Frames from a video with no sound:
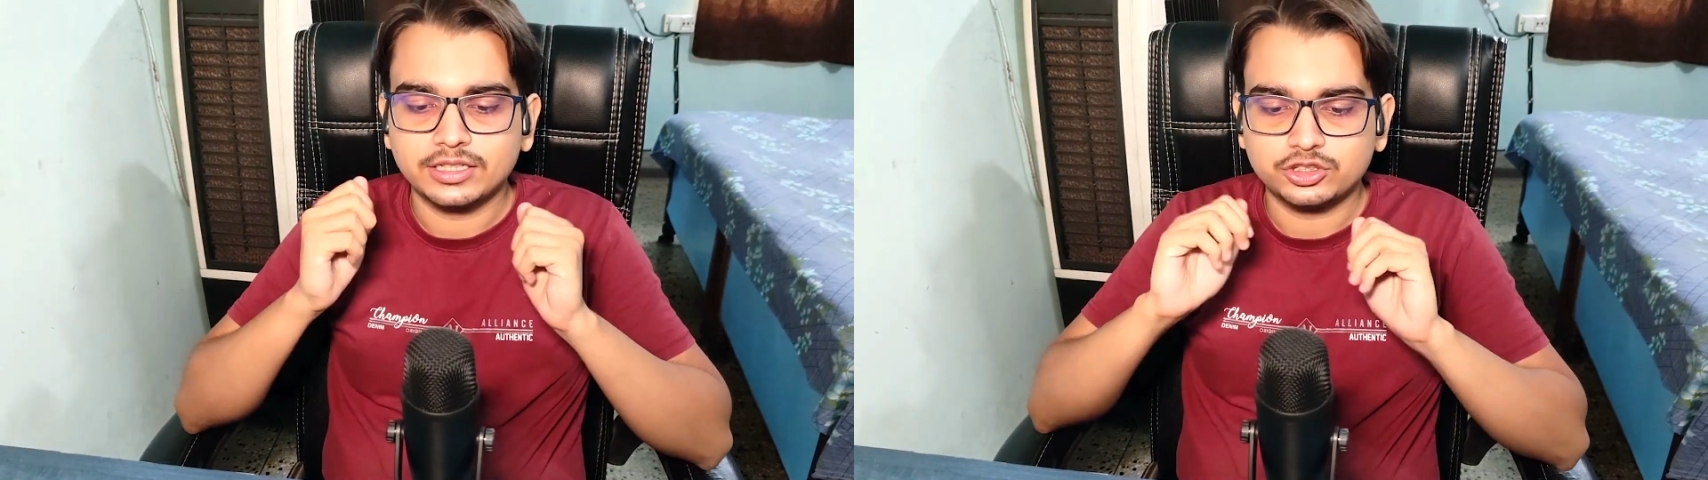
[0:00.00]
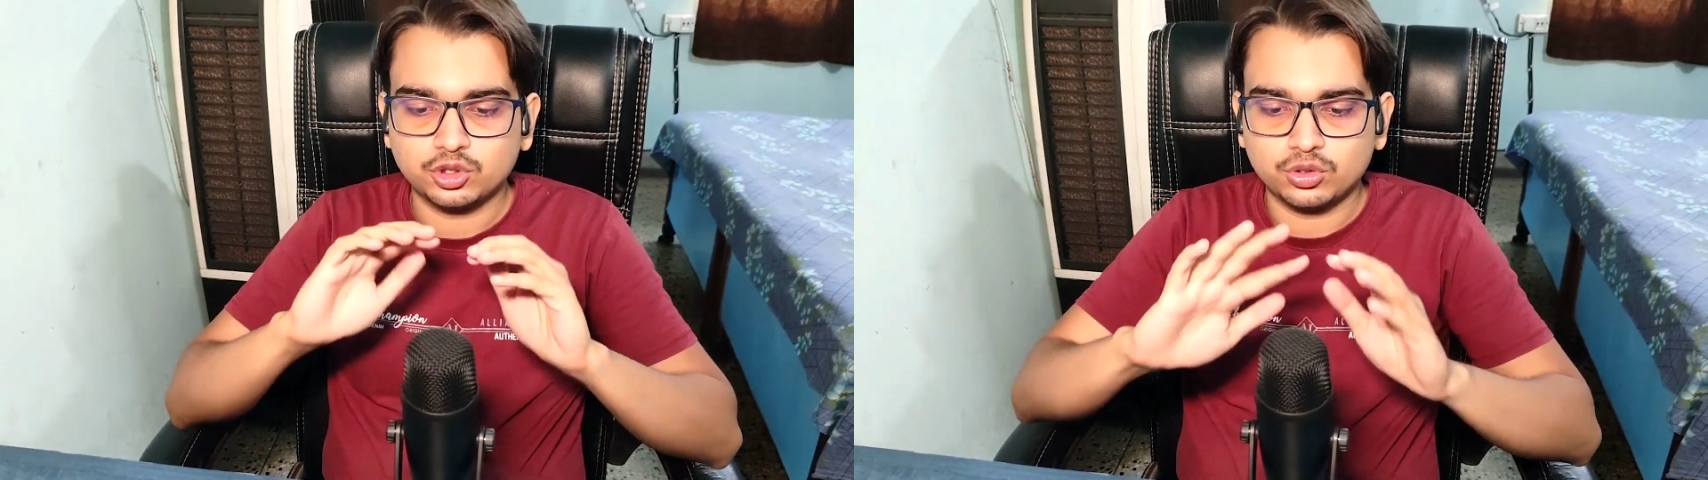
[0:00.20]

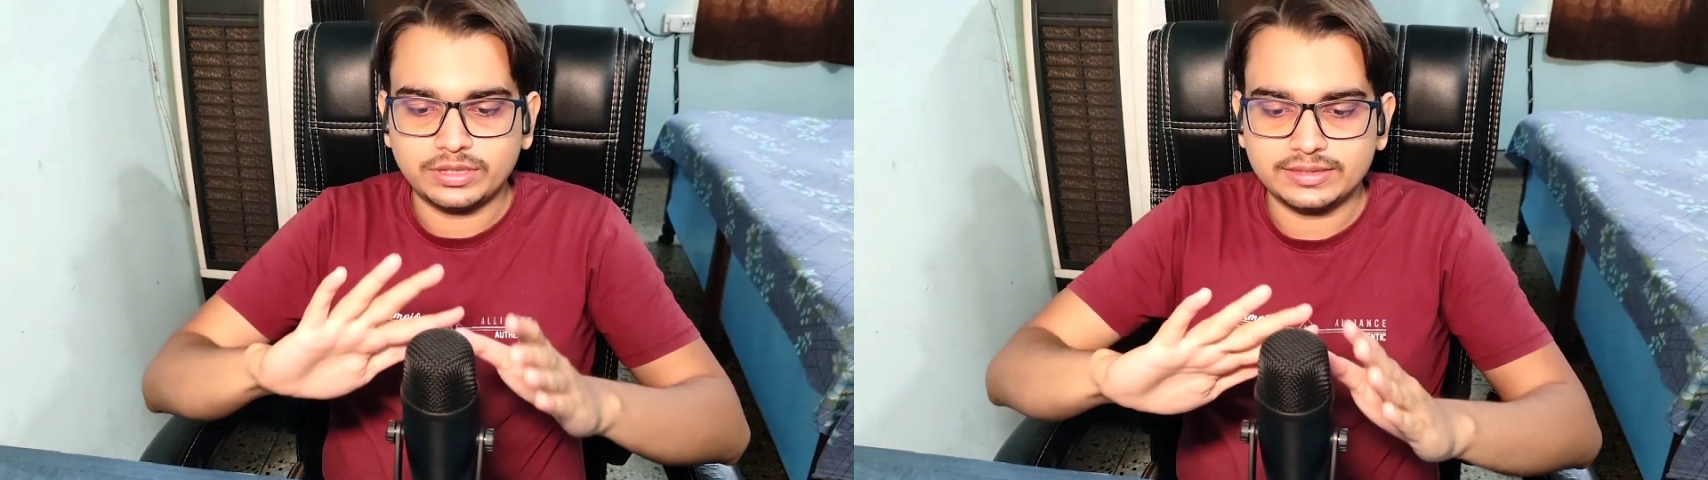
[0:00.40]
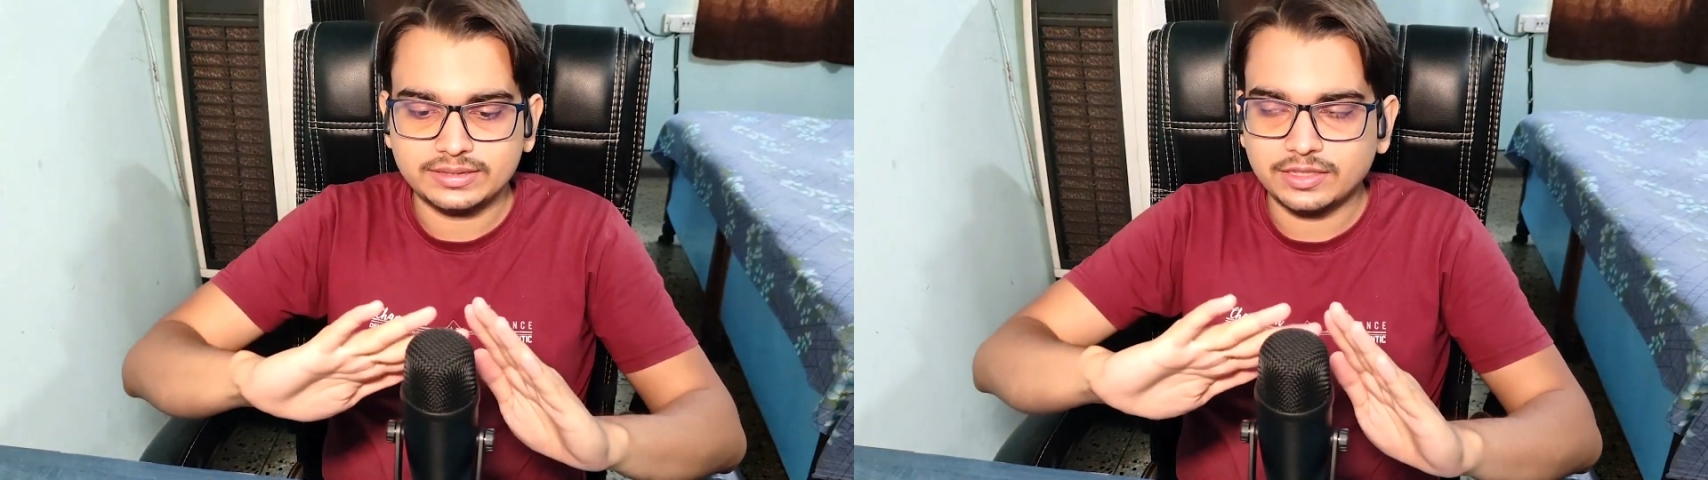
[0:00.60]
So
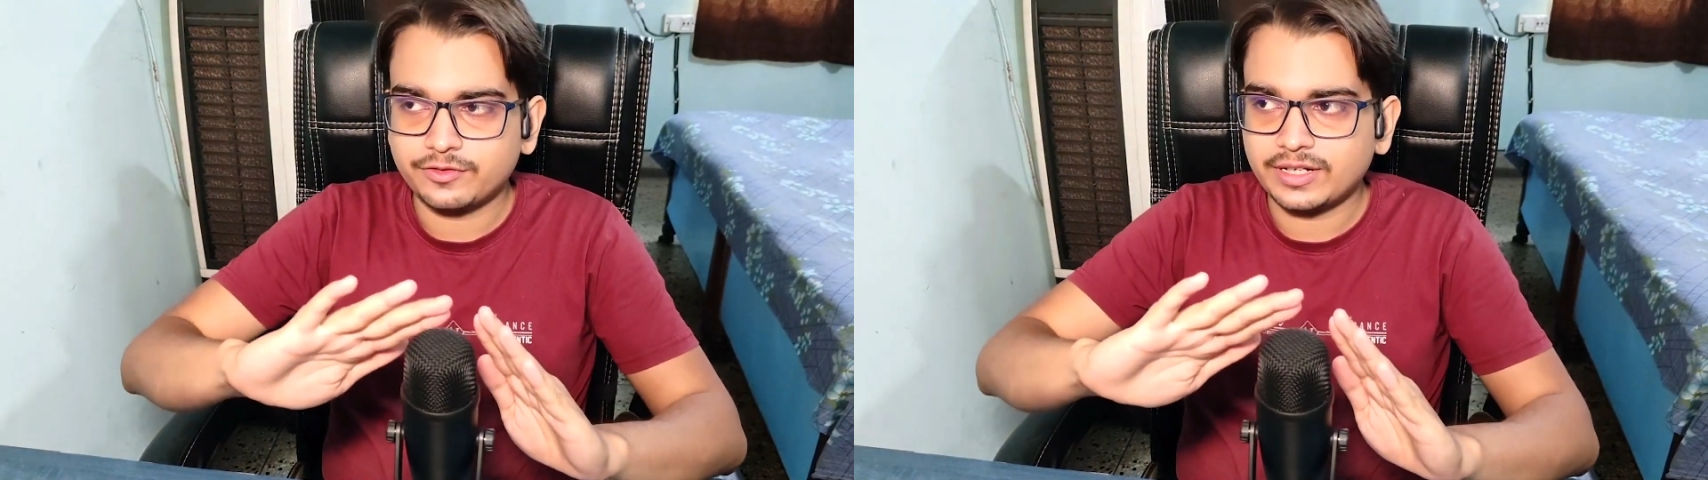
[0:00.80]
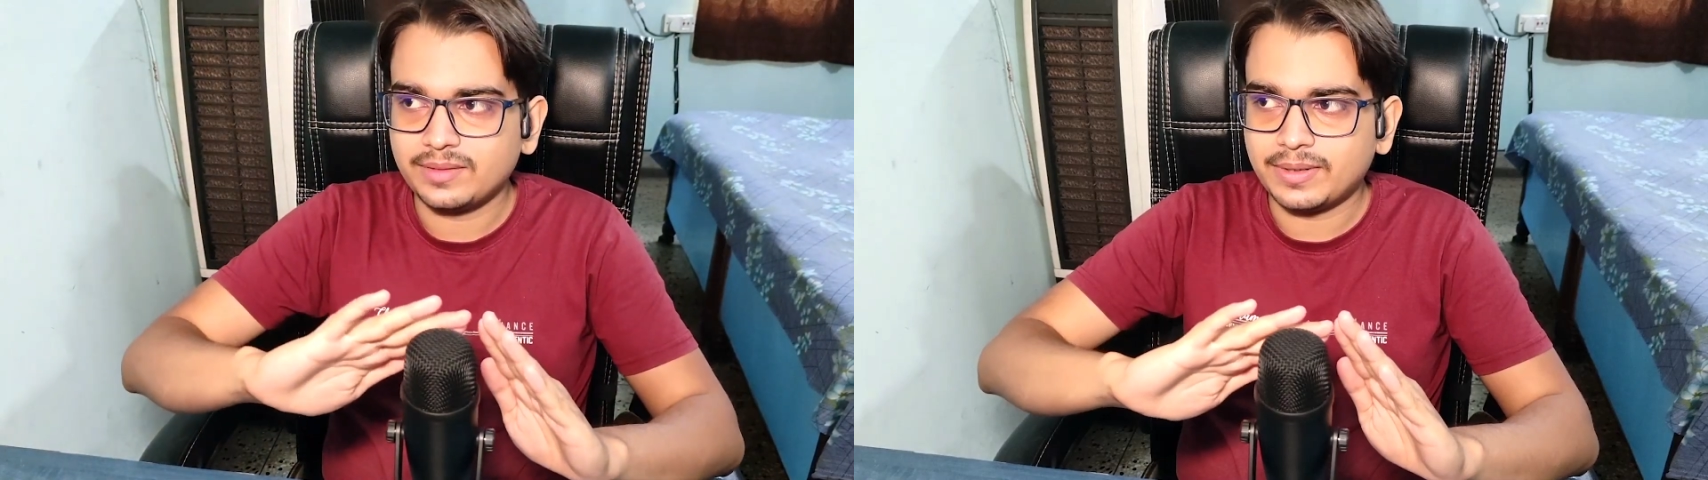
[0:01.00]
this is the
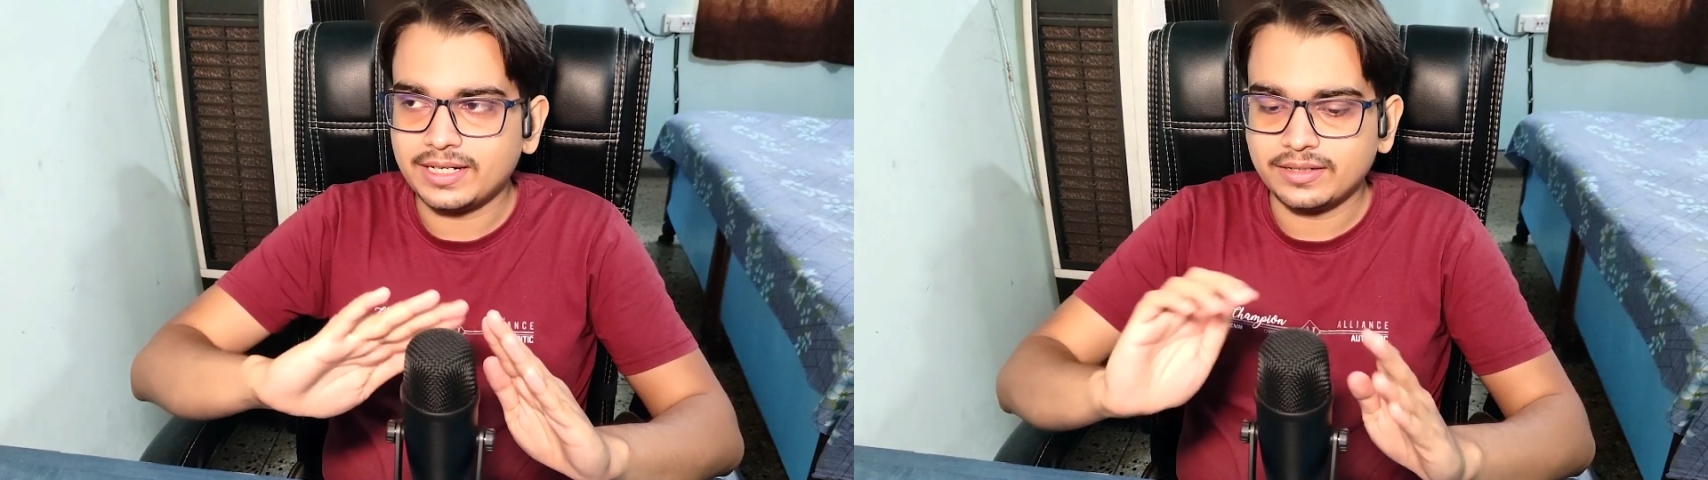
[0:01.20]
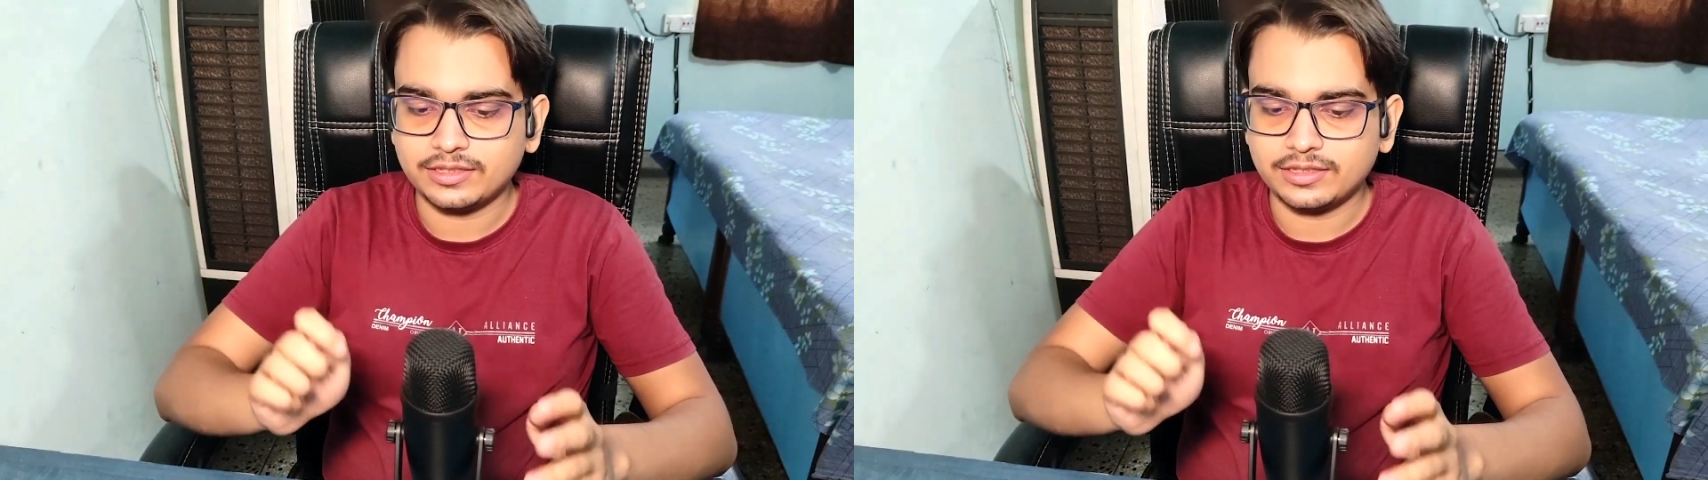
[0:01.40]
front part.